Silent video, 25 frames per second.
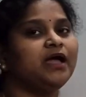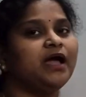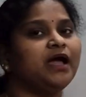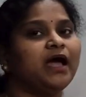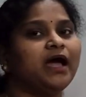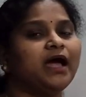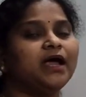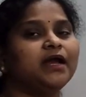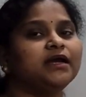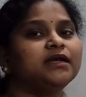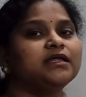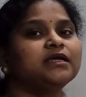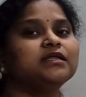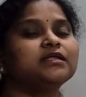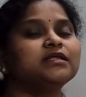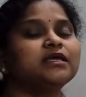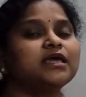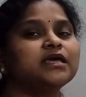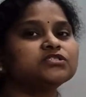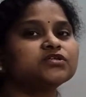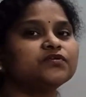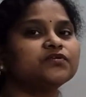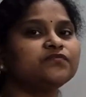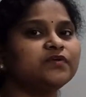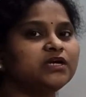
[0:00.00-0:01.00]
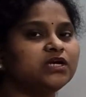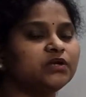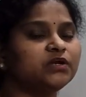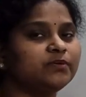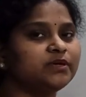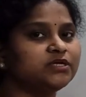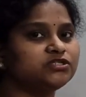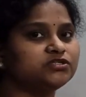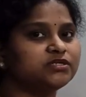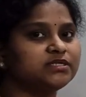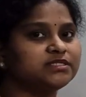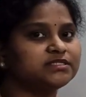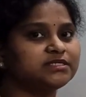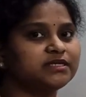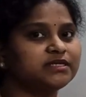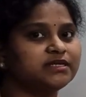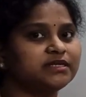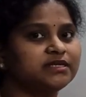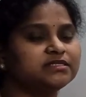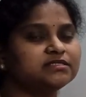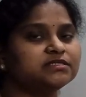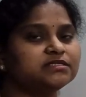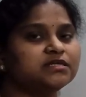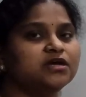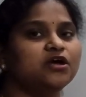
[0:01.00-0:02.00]
and in case of individual
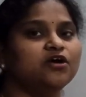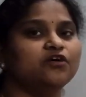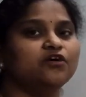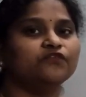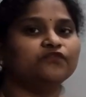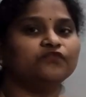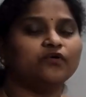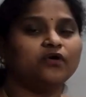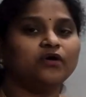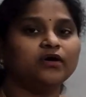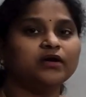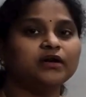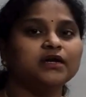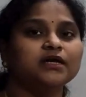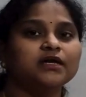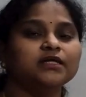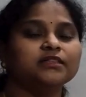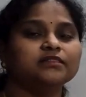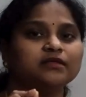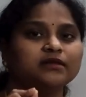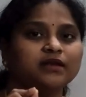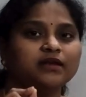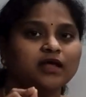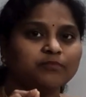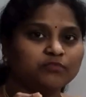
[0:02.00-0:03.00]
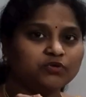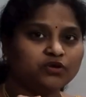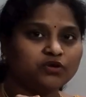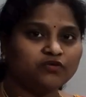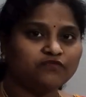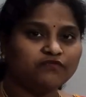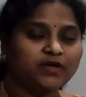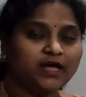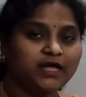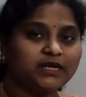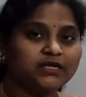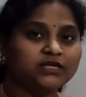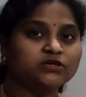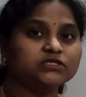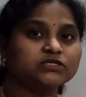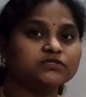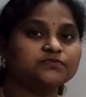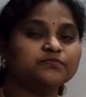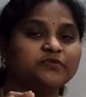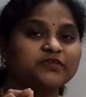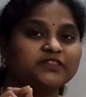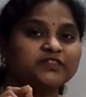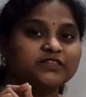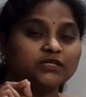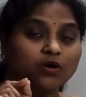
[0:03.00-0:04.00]
series, for the number of values
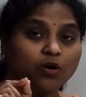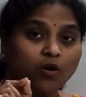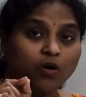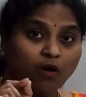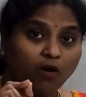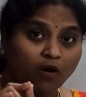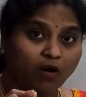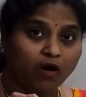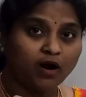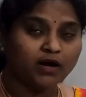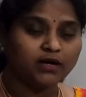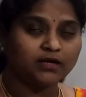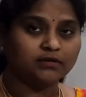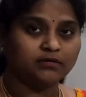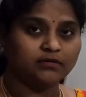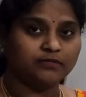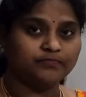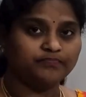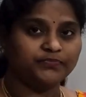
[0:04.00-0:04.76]
with odd,